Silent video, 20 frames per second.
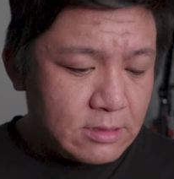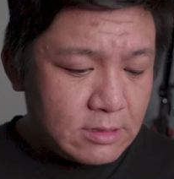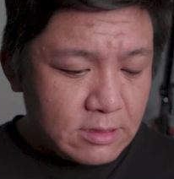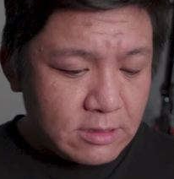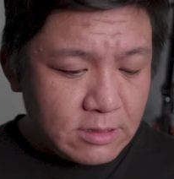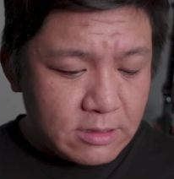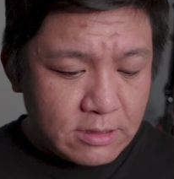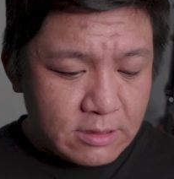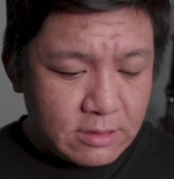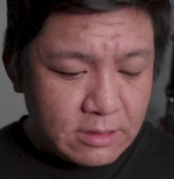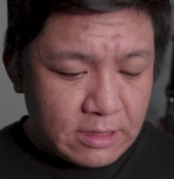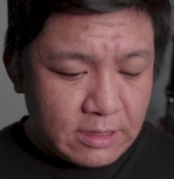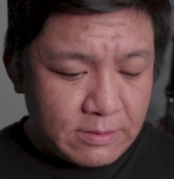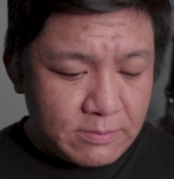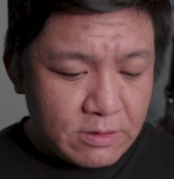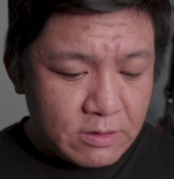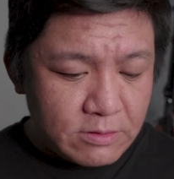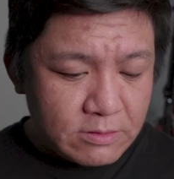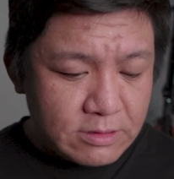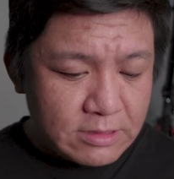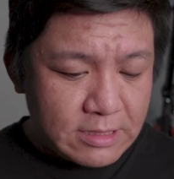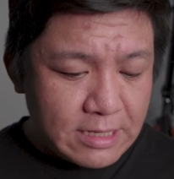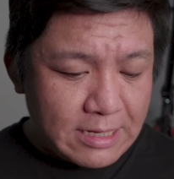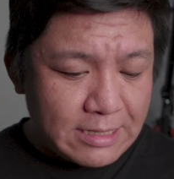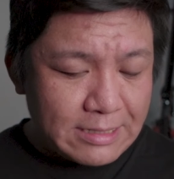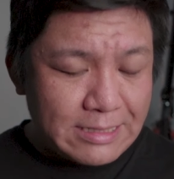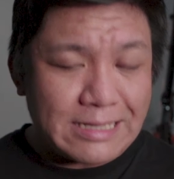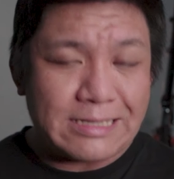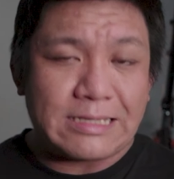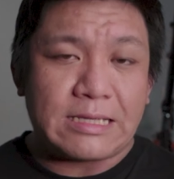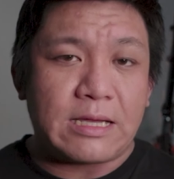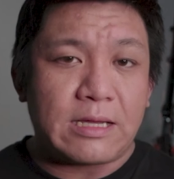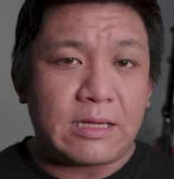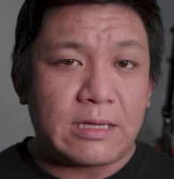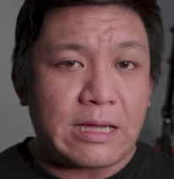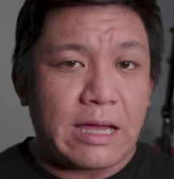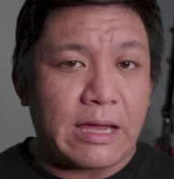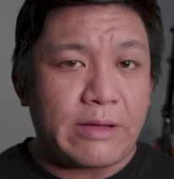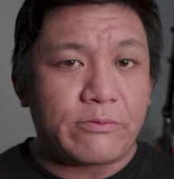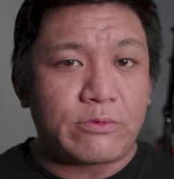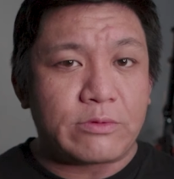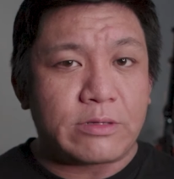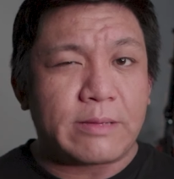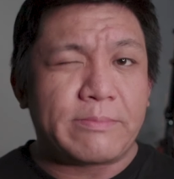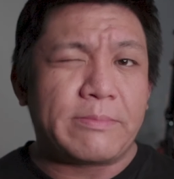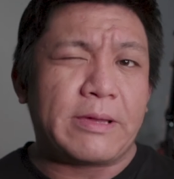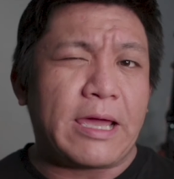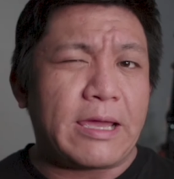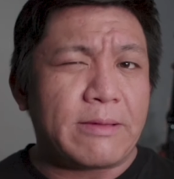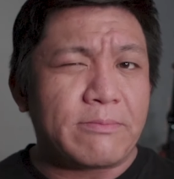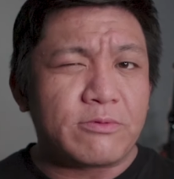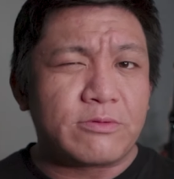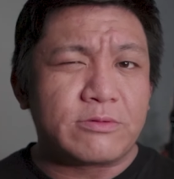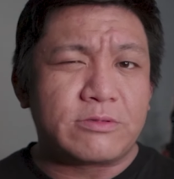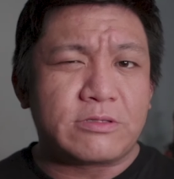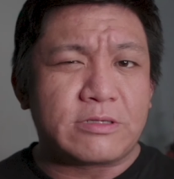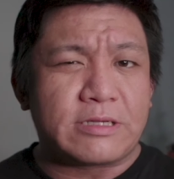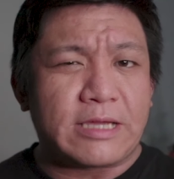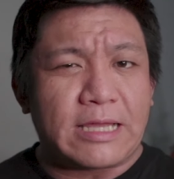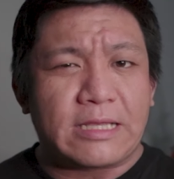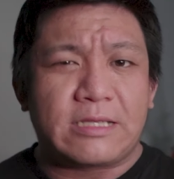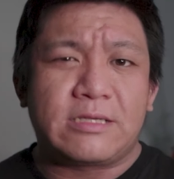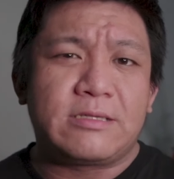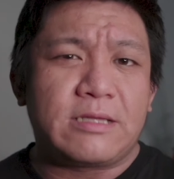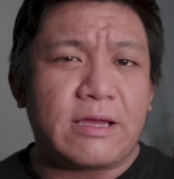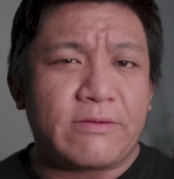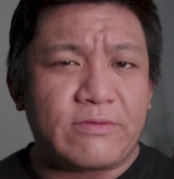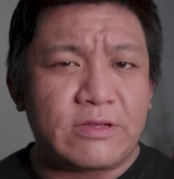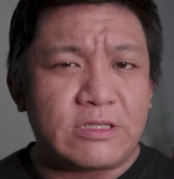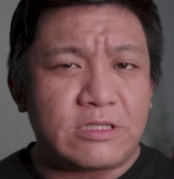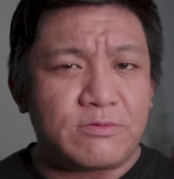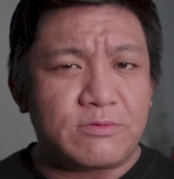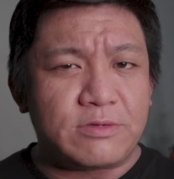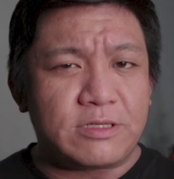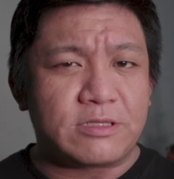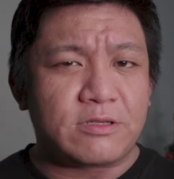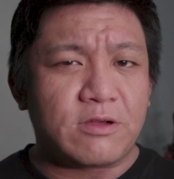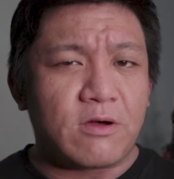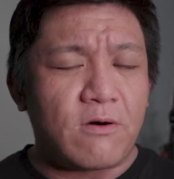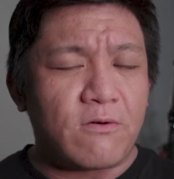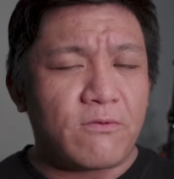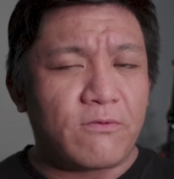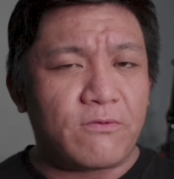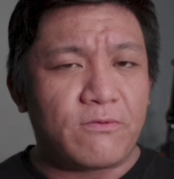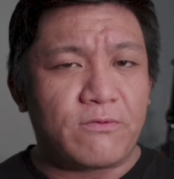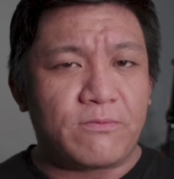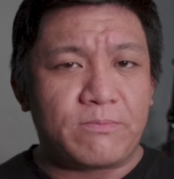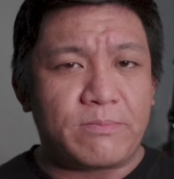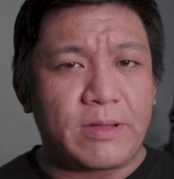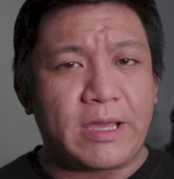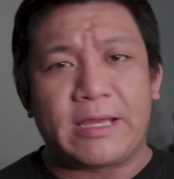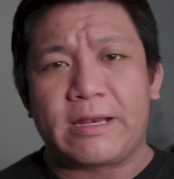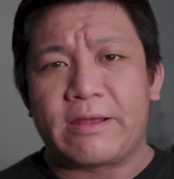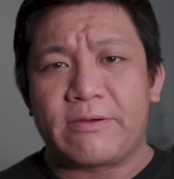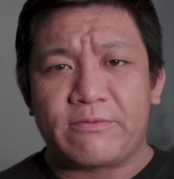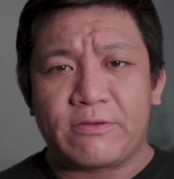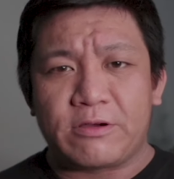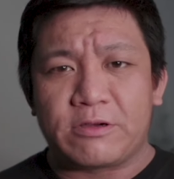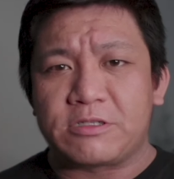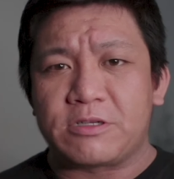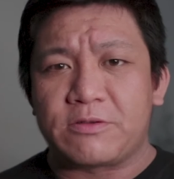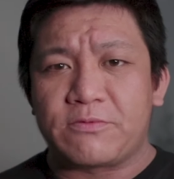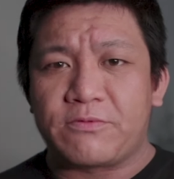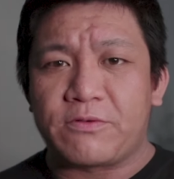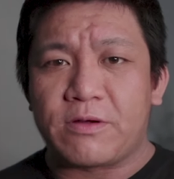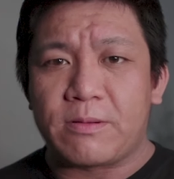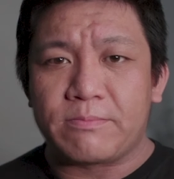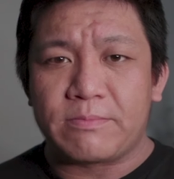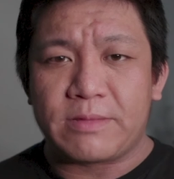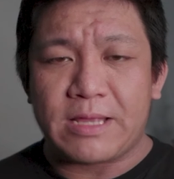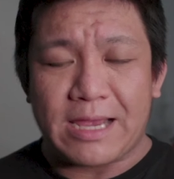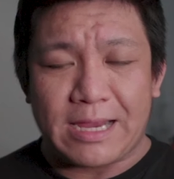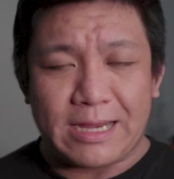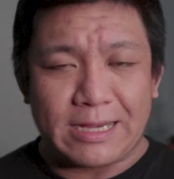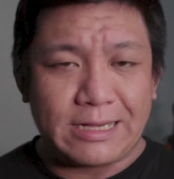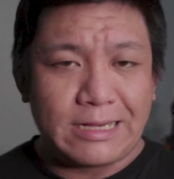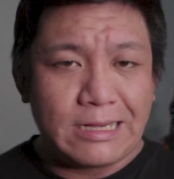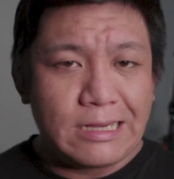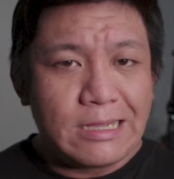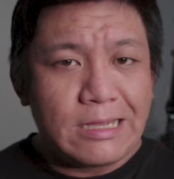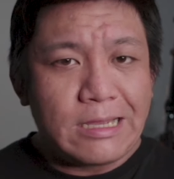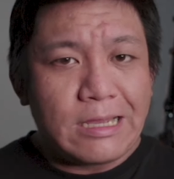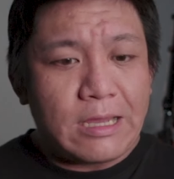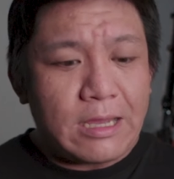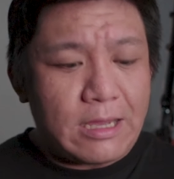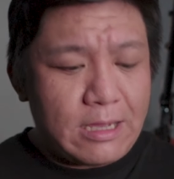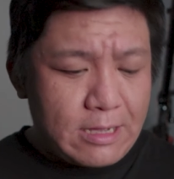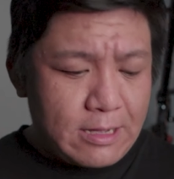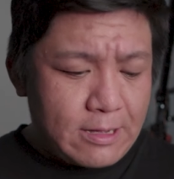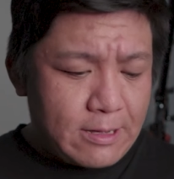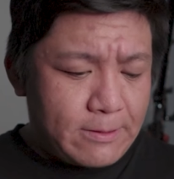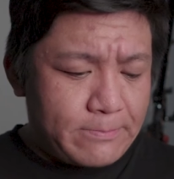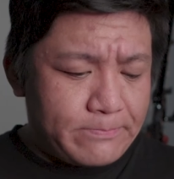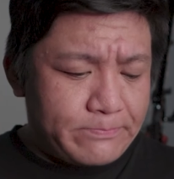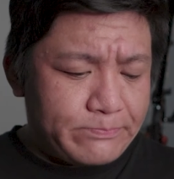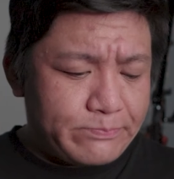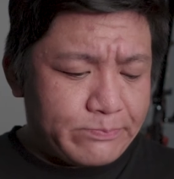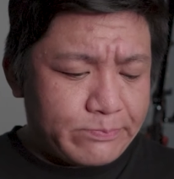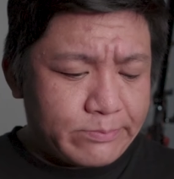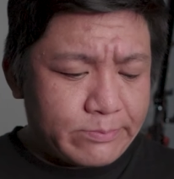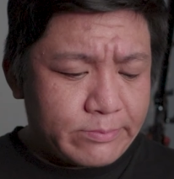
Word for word: the email saying that I would be able to get DaVinci Resolve beta version from their um,